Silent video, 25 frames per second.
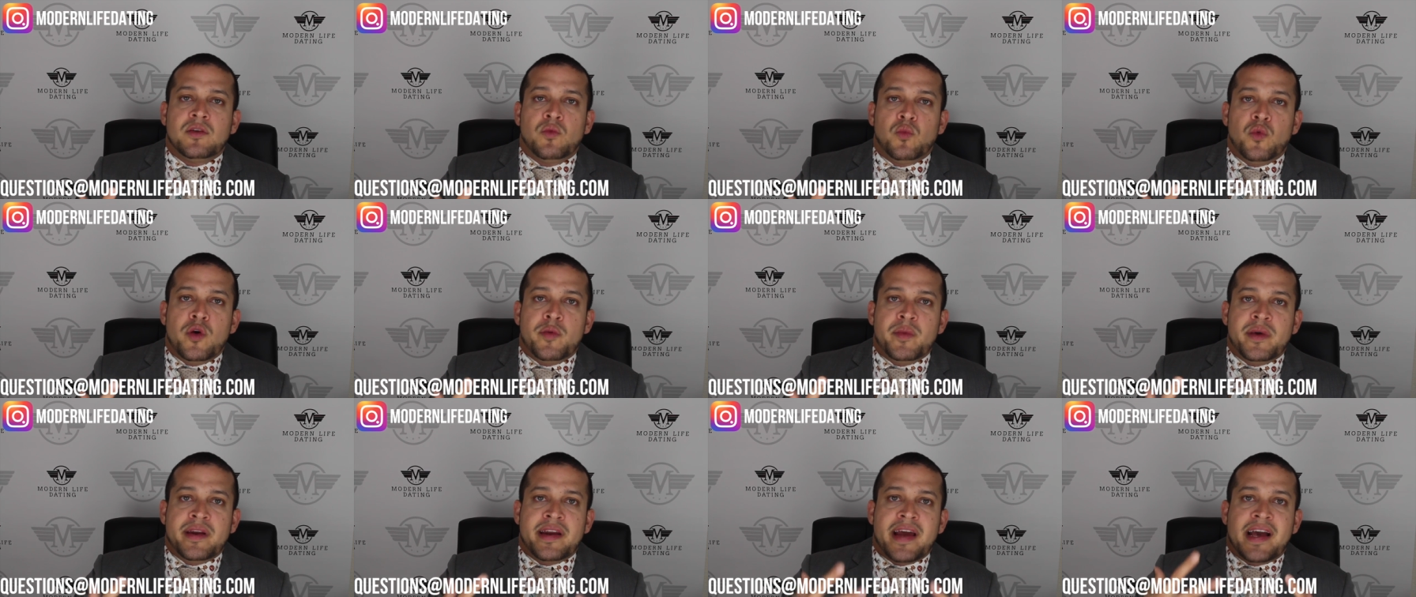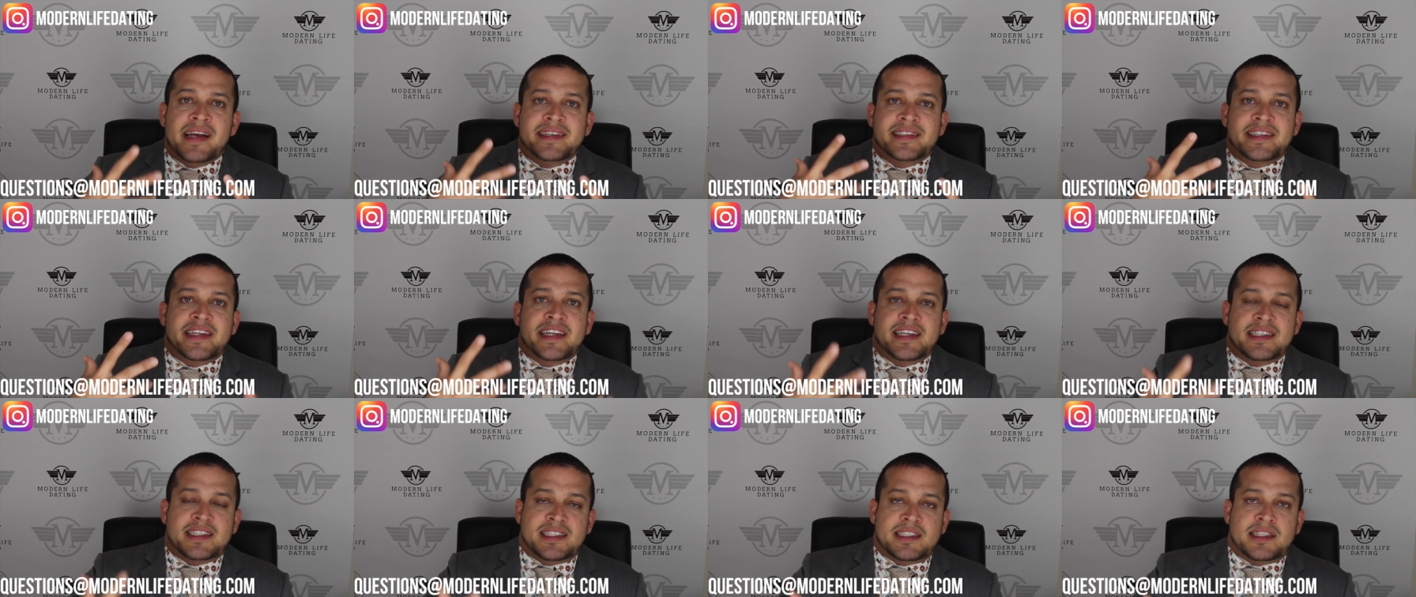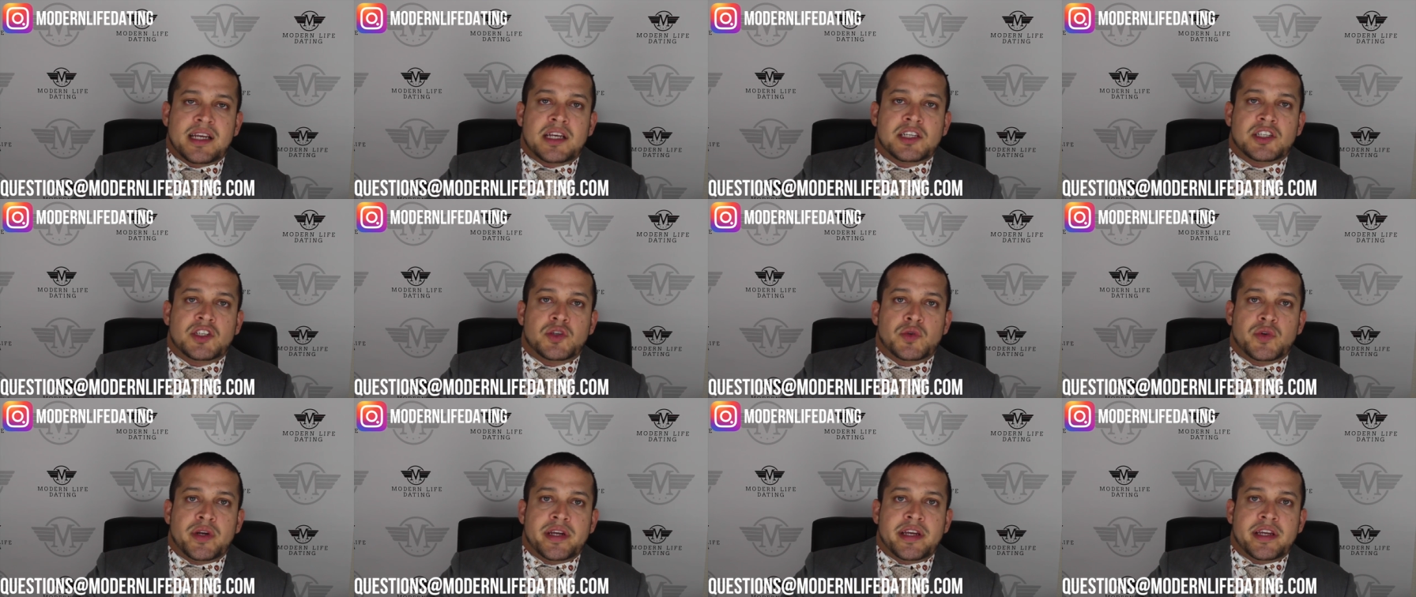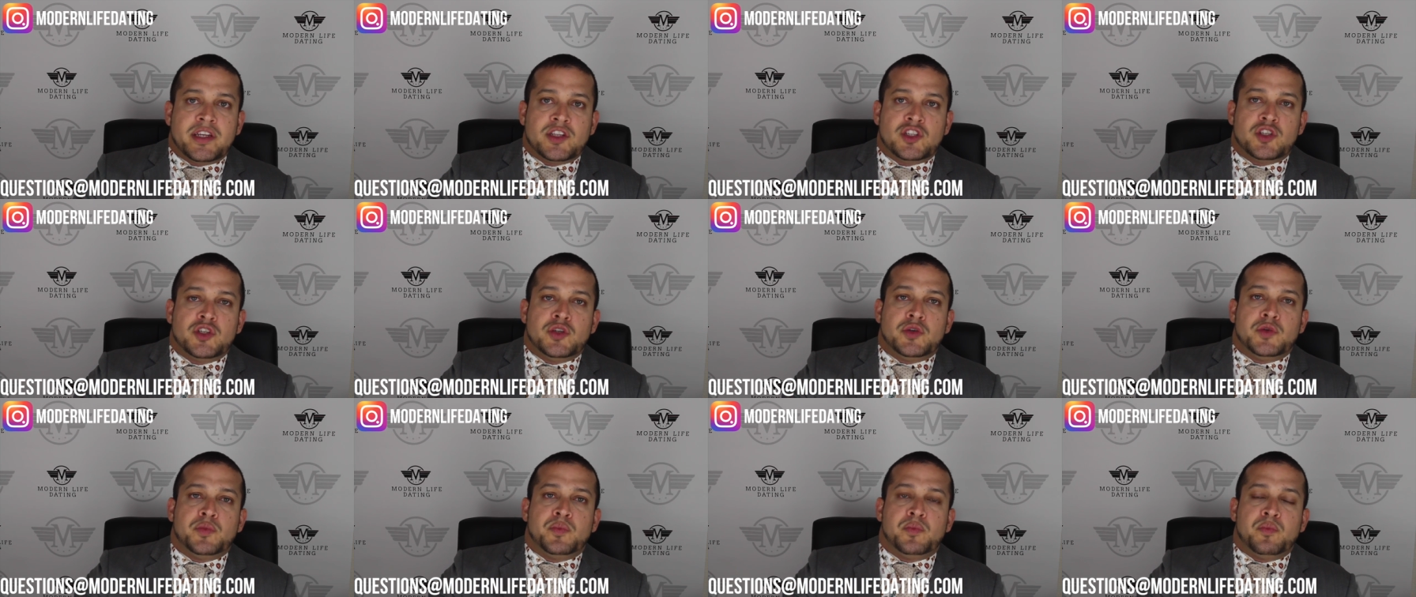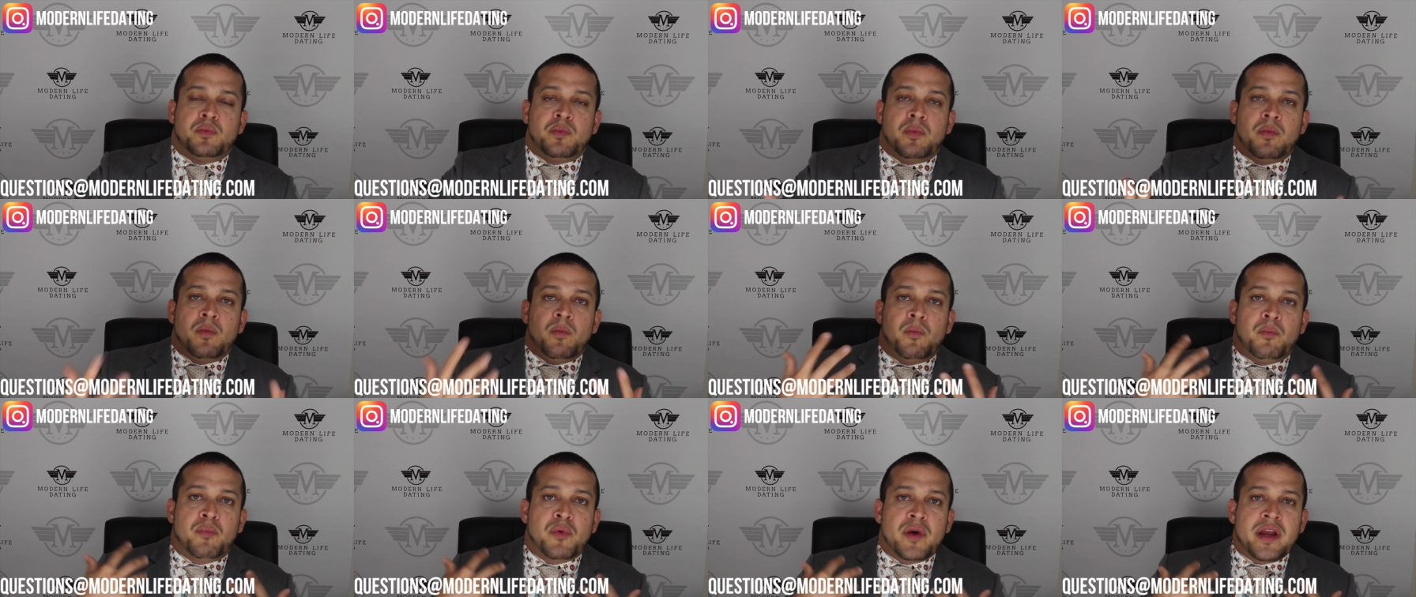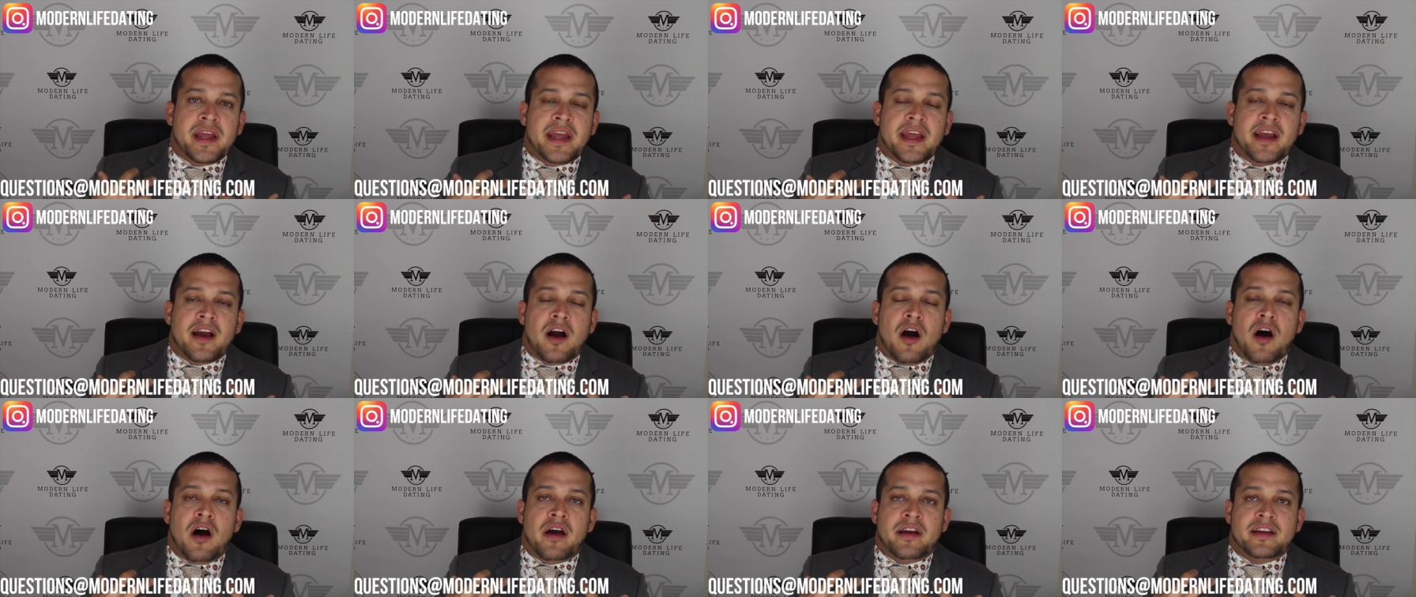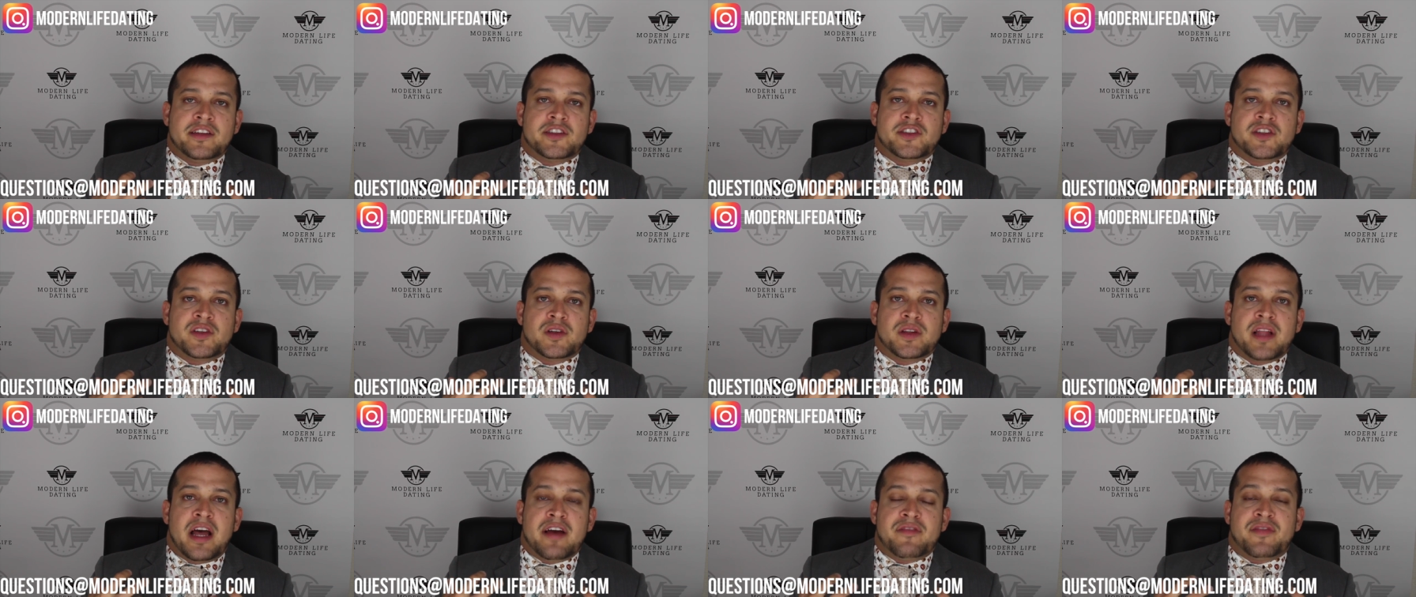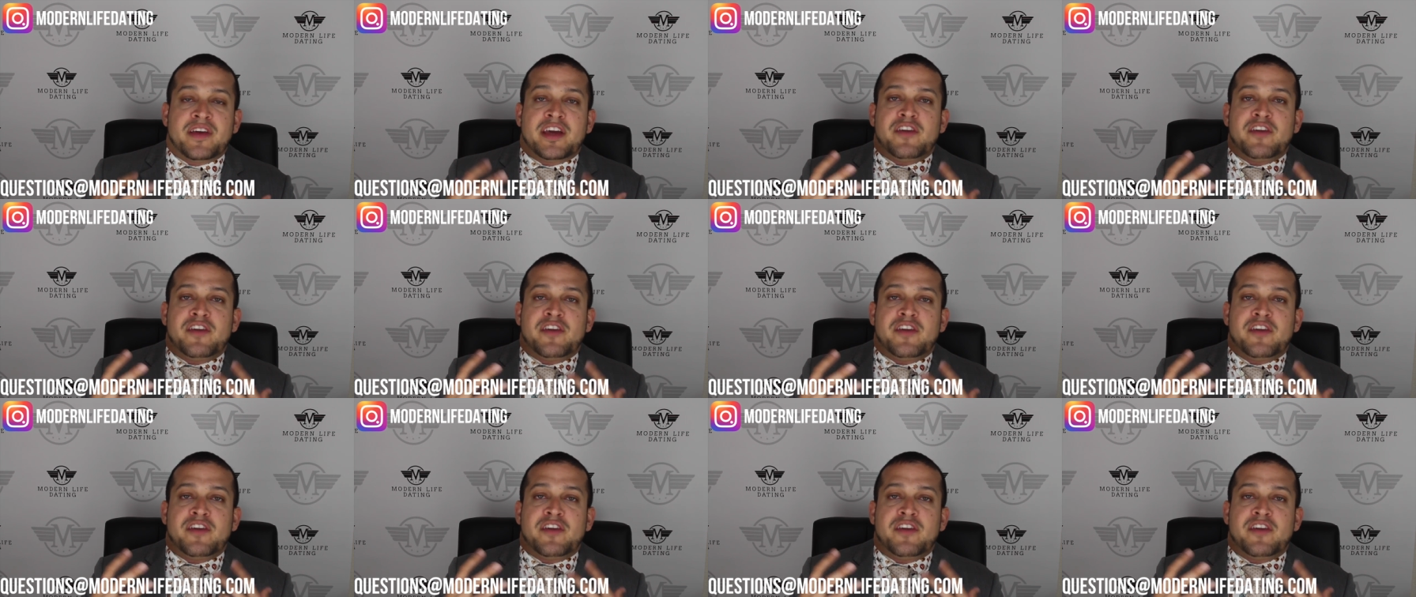women as an accessory to bringing on into their life.